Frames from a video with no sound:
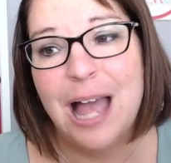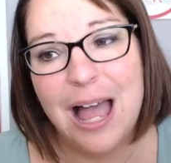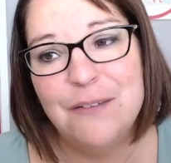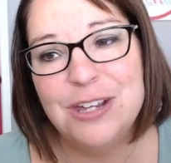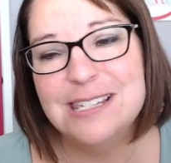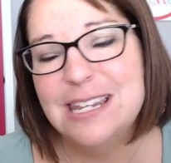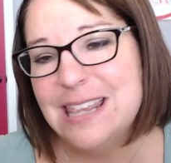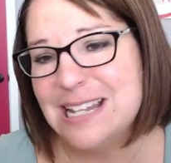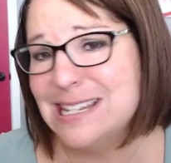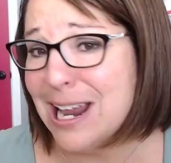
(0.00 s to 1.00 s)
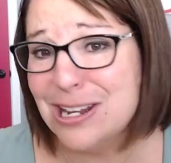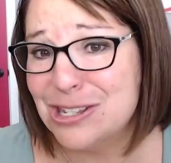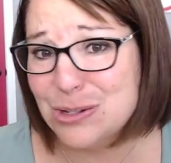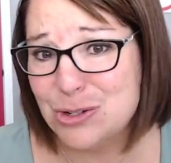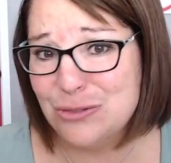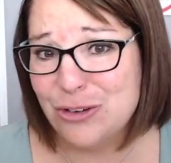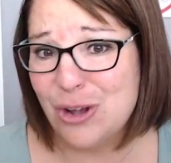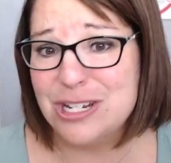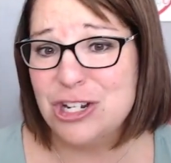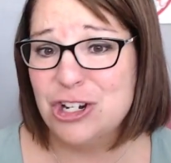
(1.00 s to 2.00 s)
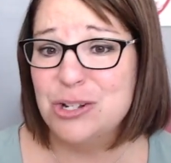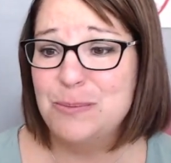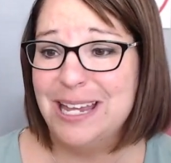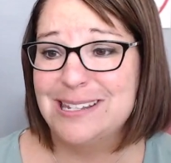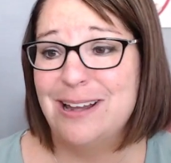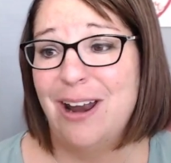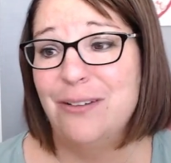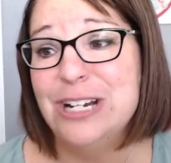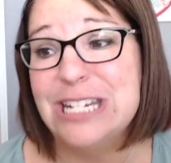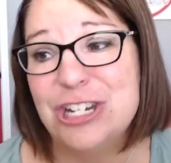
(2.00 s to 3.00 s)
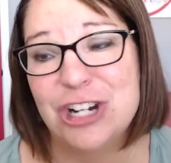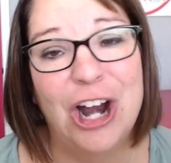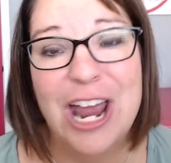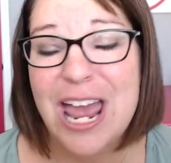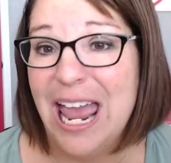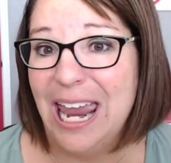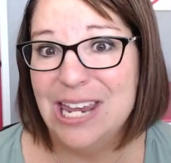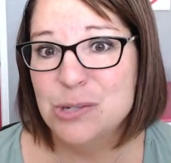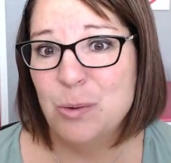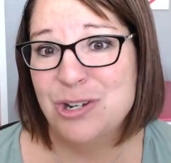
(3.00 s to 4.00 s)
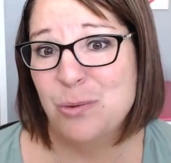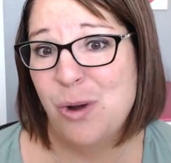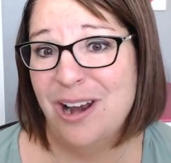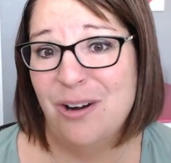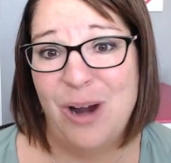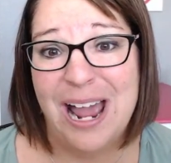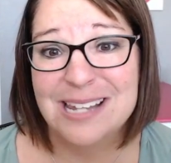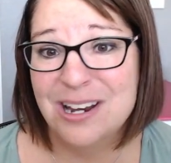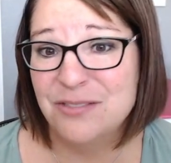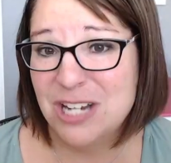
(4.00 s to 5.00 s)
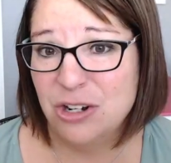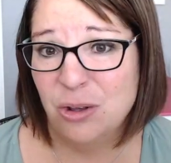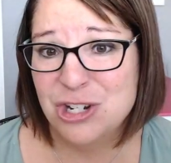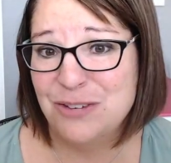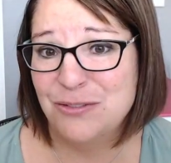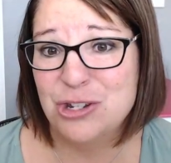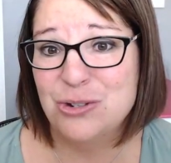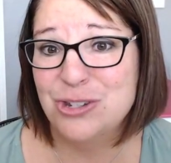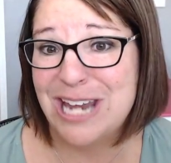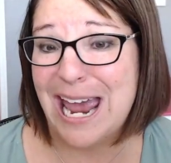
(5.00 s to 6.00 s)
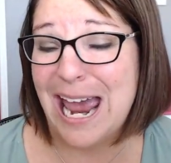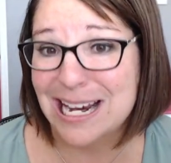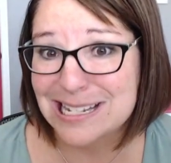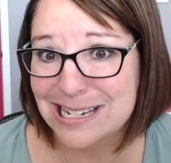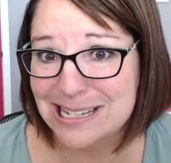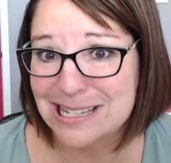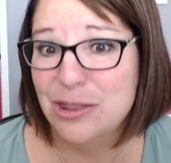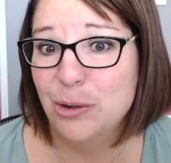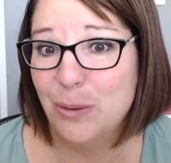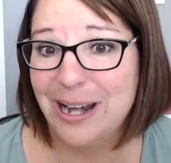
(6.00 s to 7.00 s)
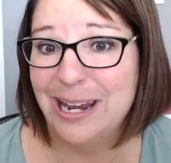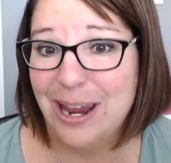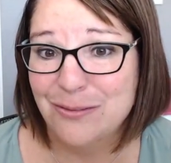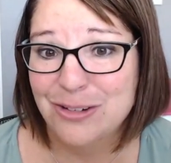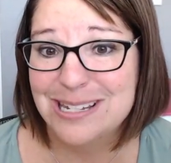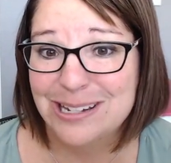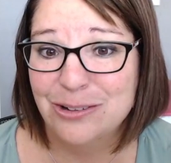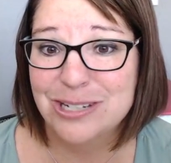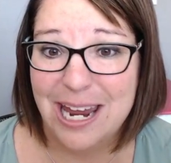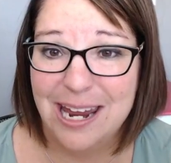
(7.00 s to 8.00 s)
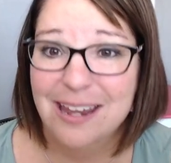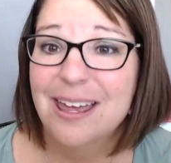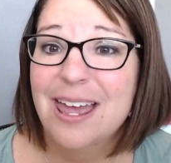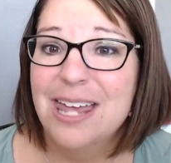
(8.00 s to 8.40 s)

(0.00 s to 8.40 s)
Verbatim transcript: Obviously, that's not a solution for all teachers because not every teacher is one-to-one or has enough technology for students to access their writing every single day.